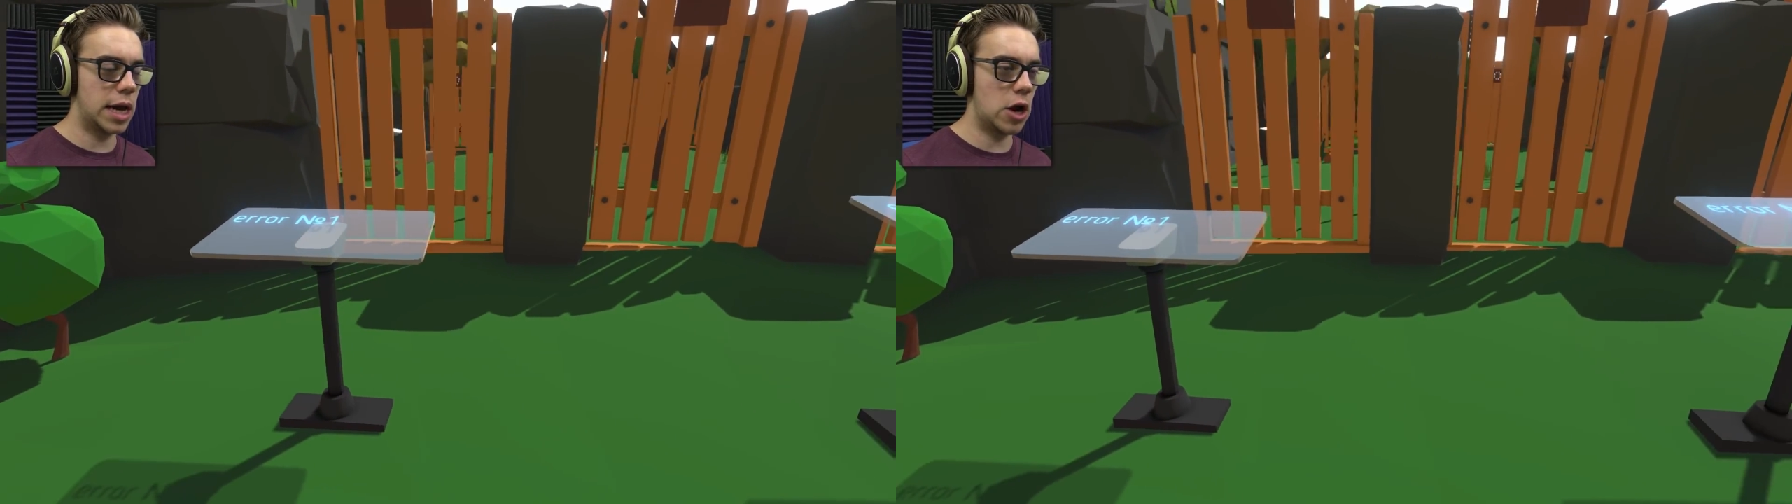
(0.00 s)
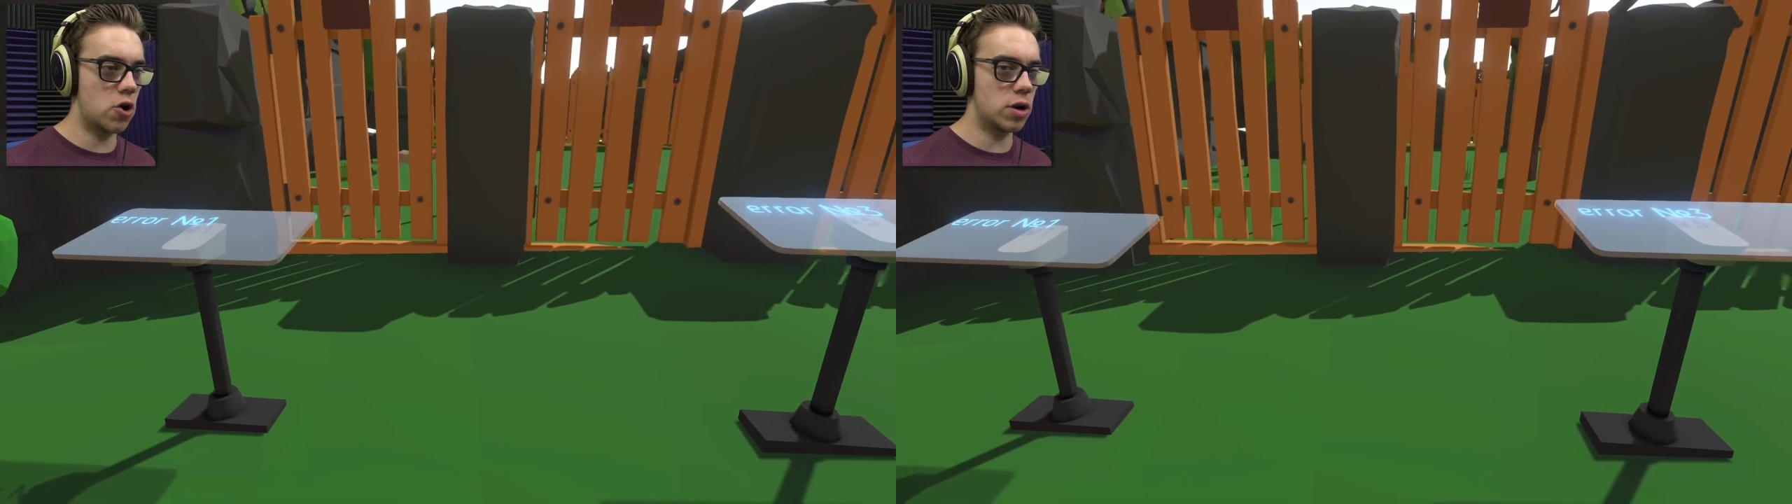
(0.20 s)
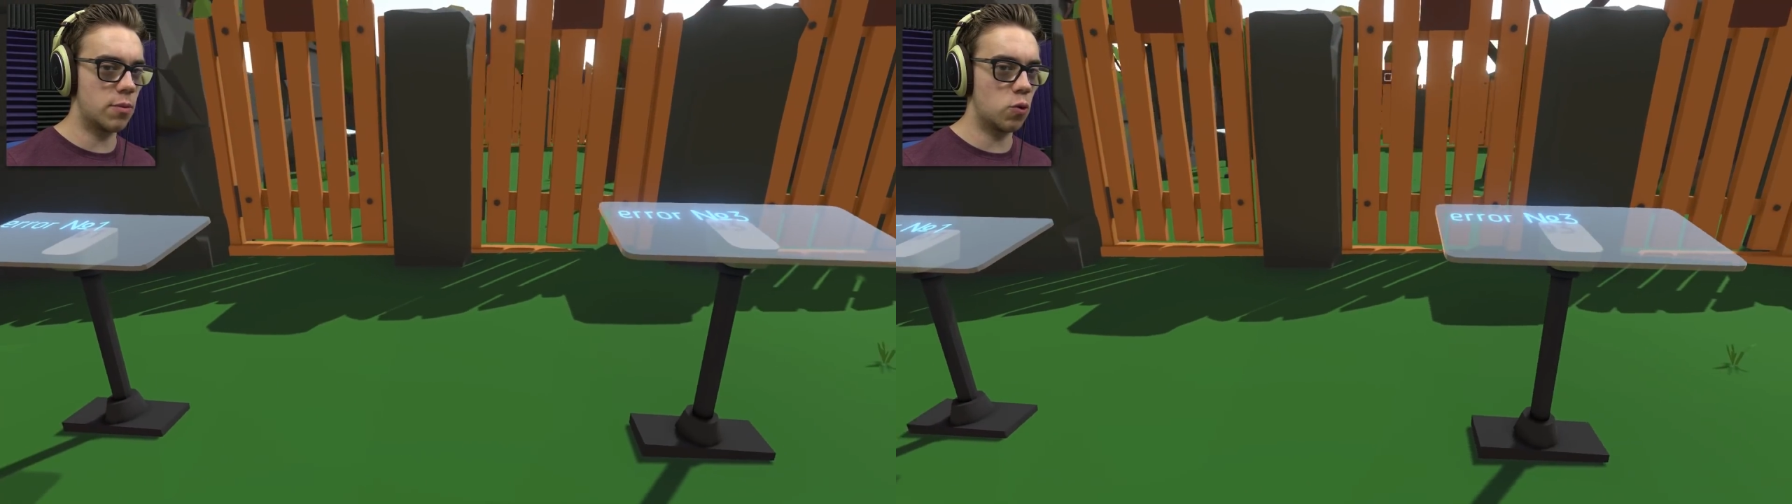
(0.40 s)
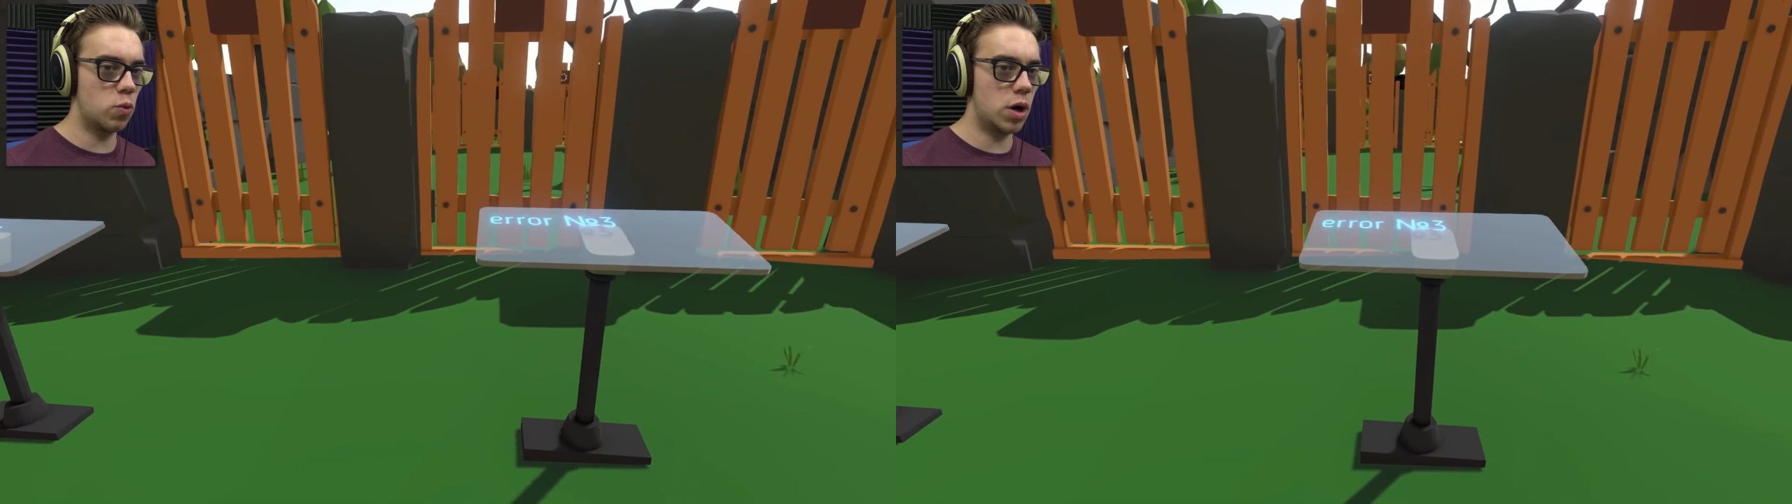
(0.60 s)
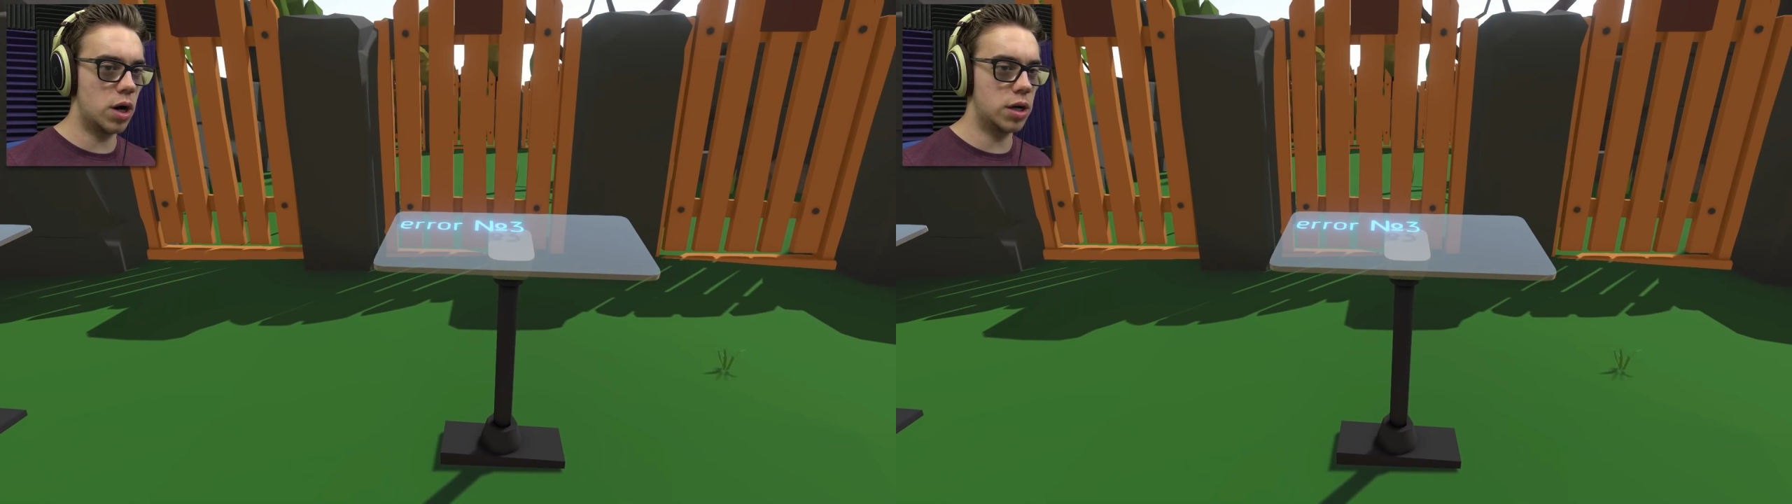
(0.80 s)
Error number
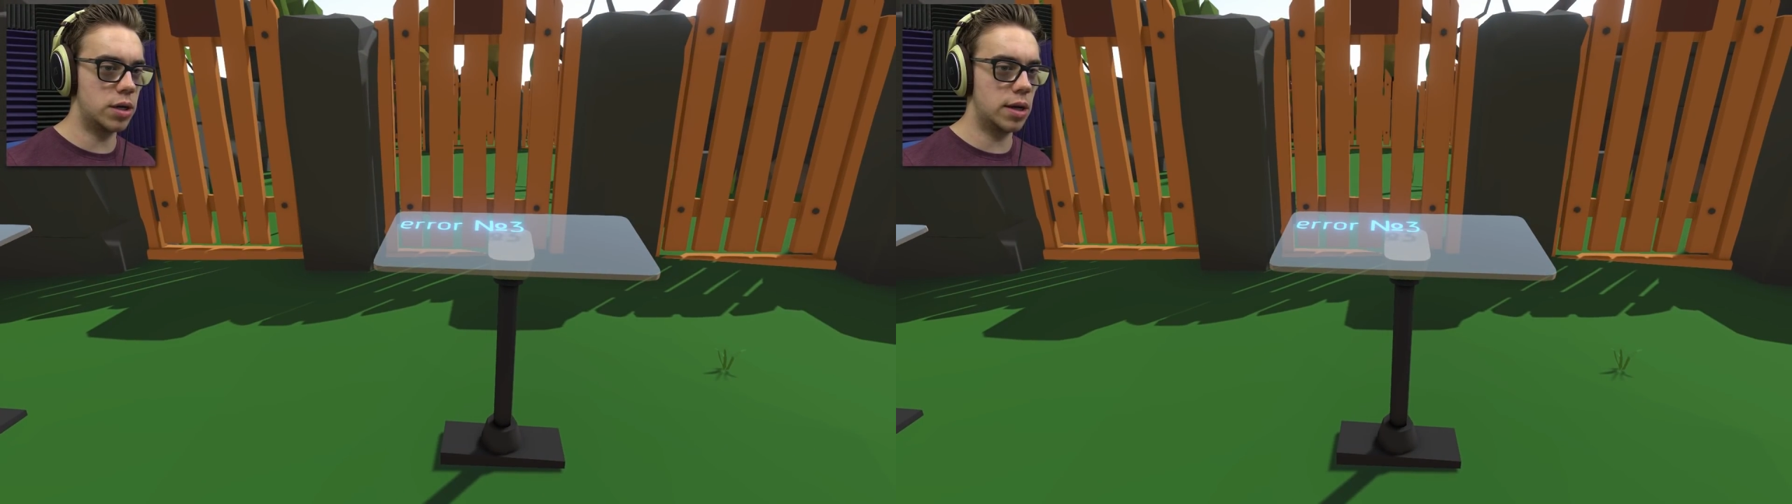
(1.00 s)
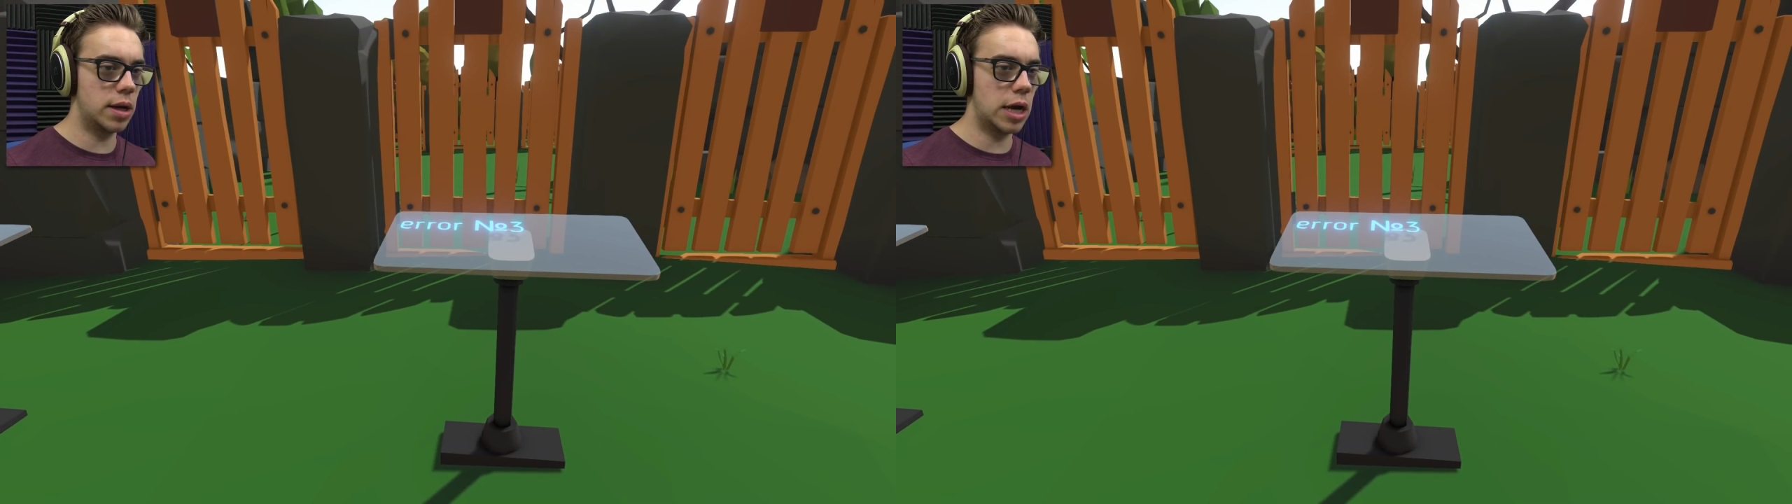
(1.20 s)
1,